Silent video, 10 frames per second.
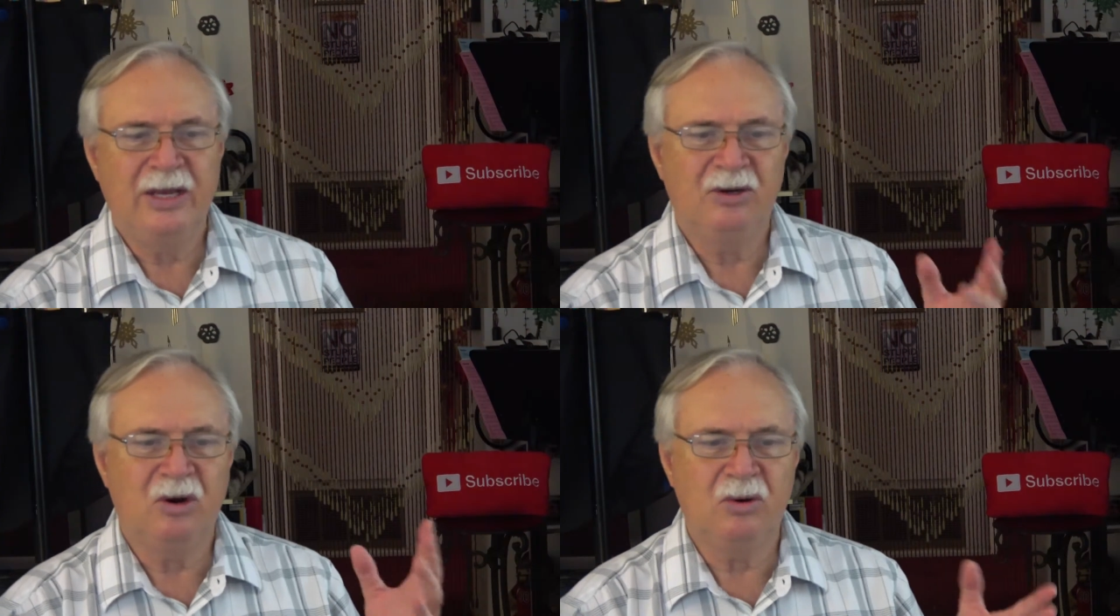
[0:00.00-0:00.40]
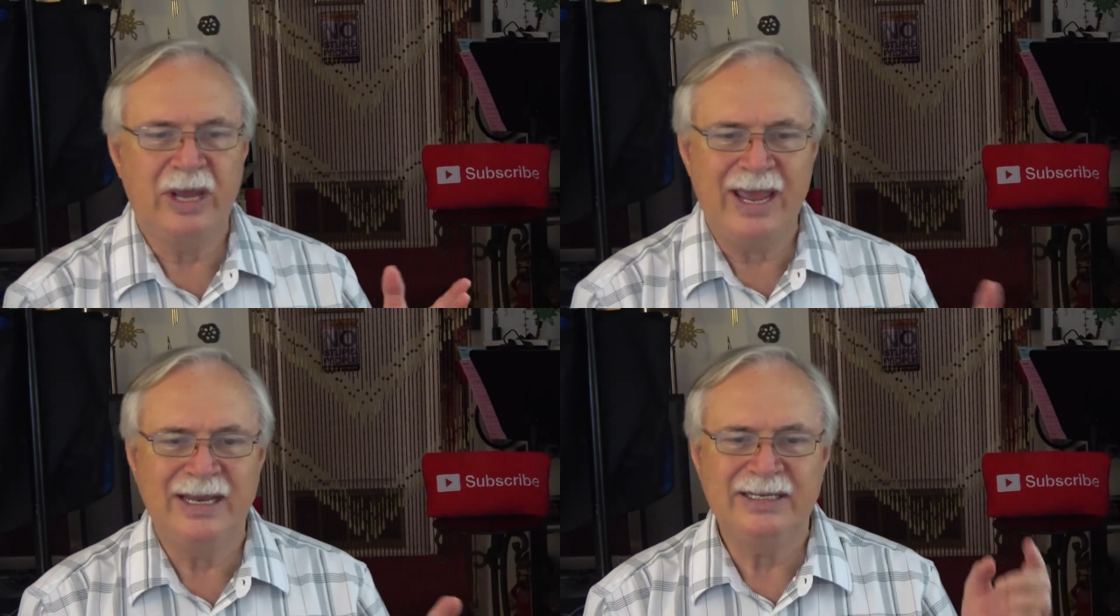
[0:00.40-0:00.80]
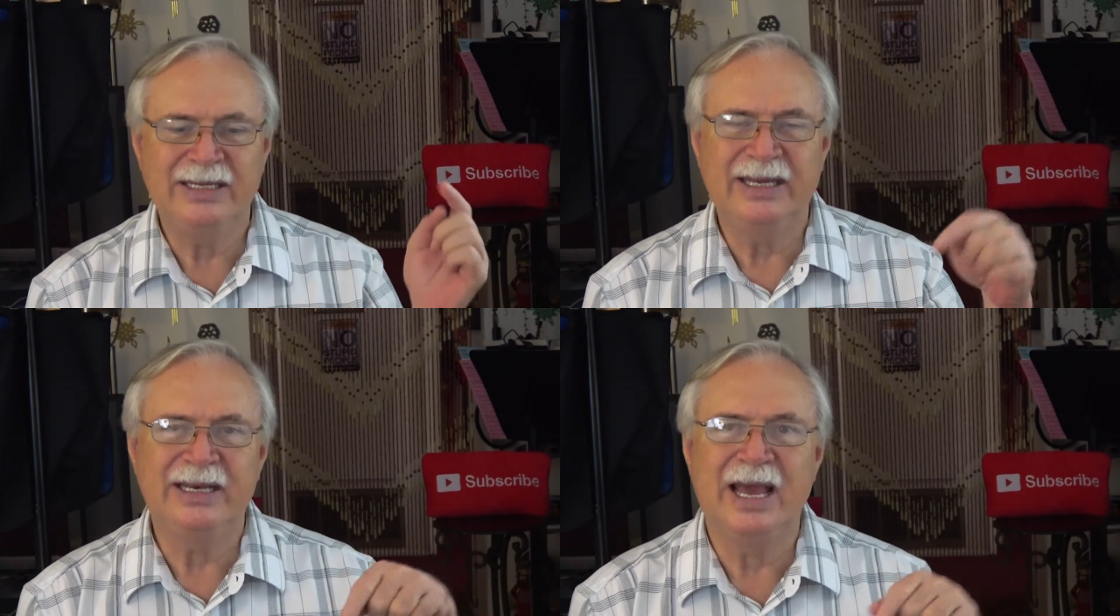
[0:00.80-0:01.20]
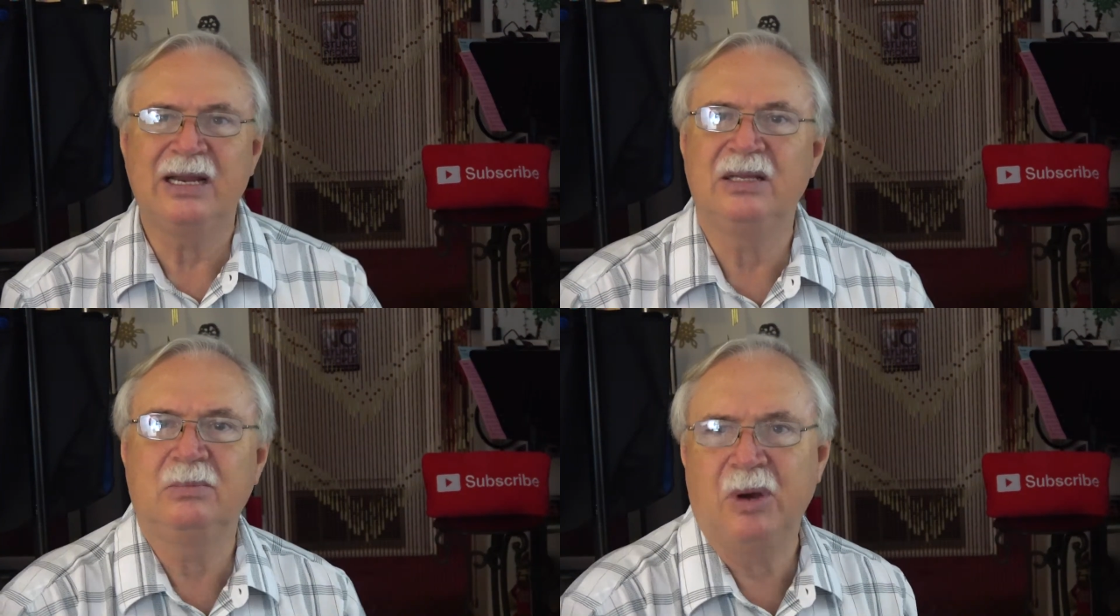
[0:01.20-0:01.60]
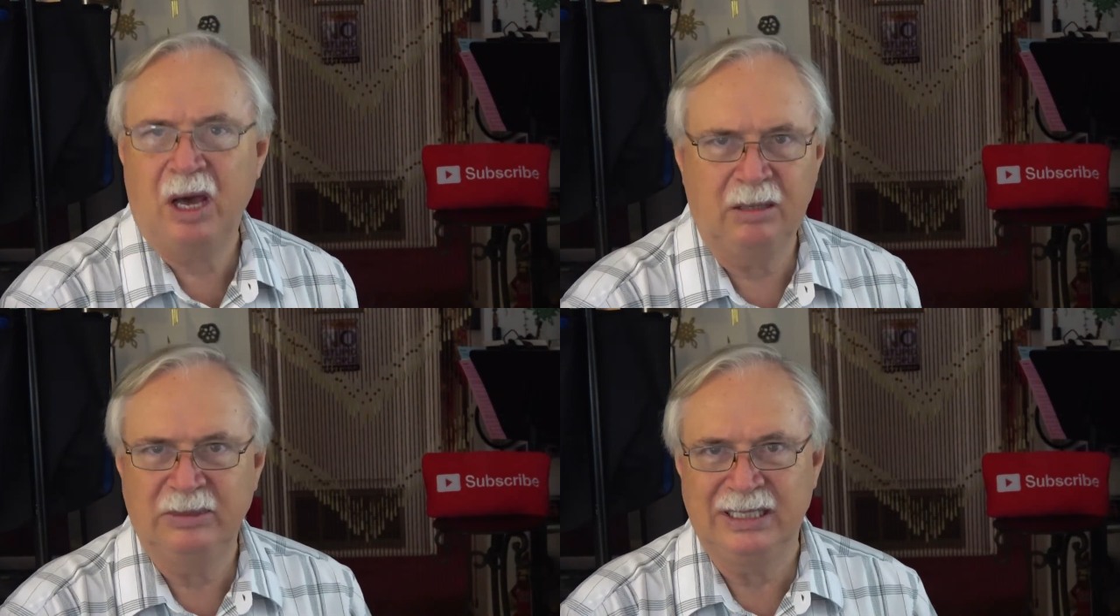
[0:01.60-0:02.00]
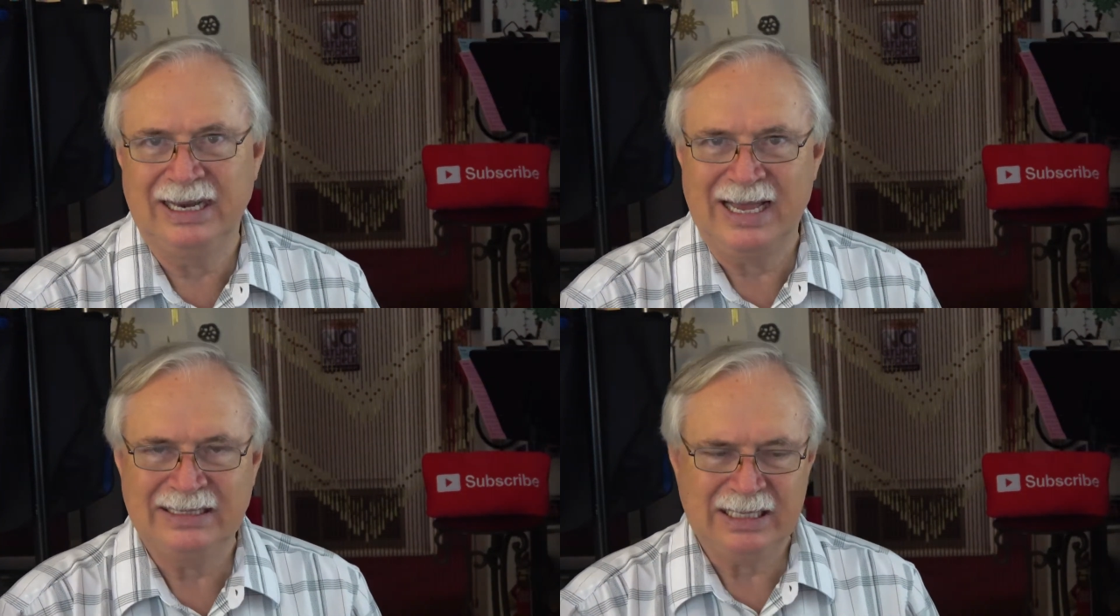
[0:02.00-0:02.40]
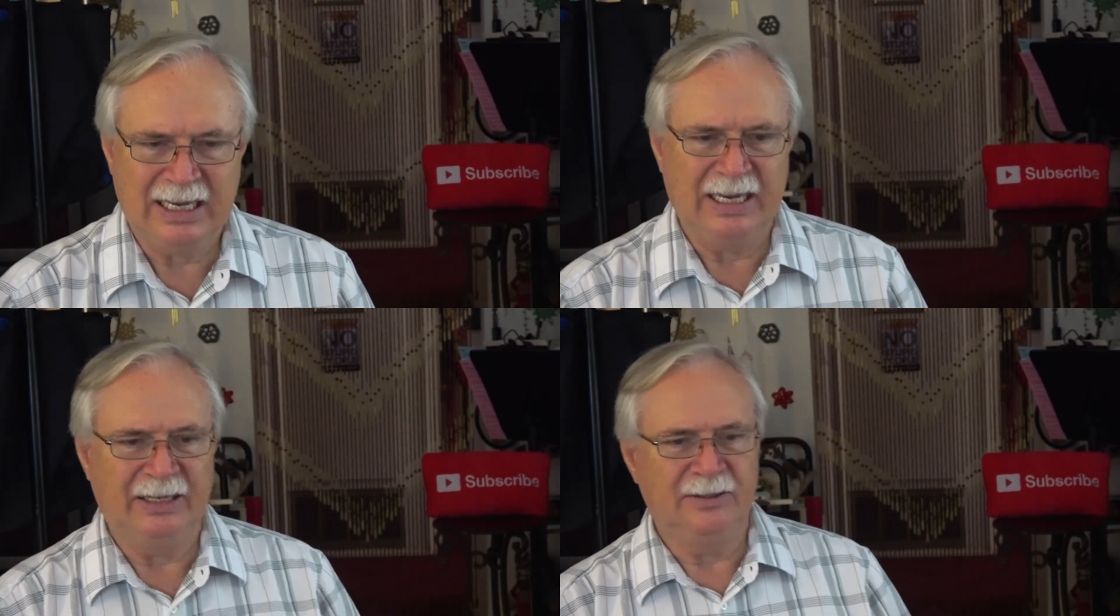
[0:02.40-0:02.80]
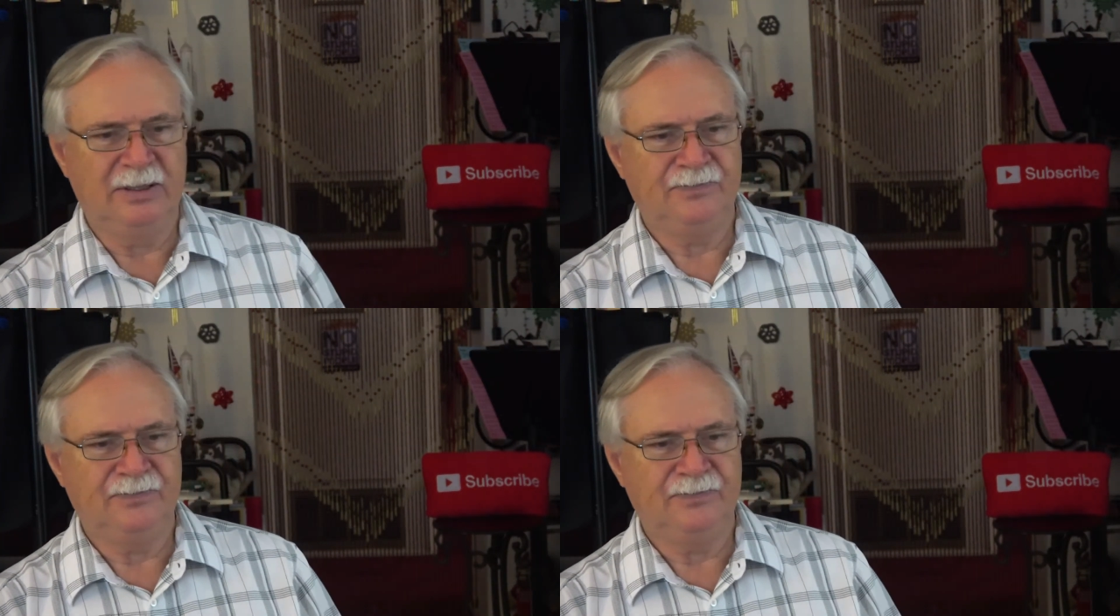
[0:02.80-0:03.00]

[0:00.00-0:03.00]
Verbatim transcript: and you're okay until you get down to the bottom in the last line.